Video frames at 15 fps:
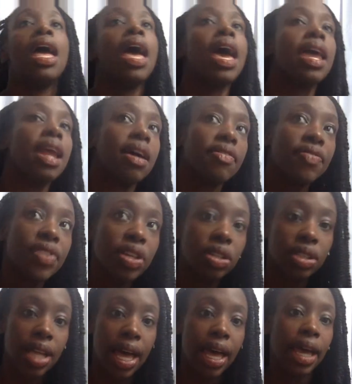And I feel
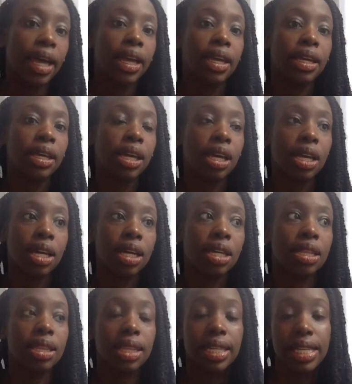like
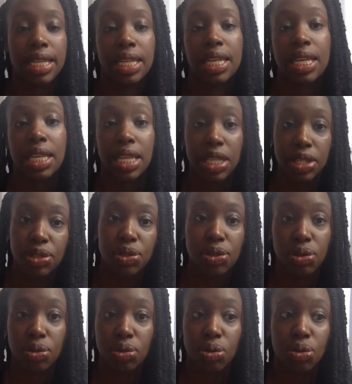leaning
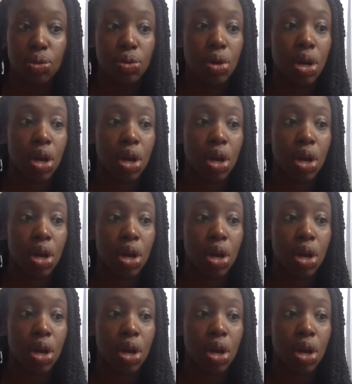into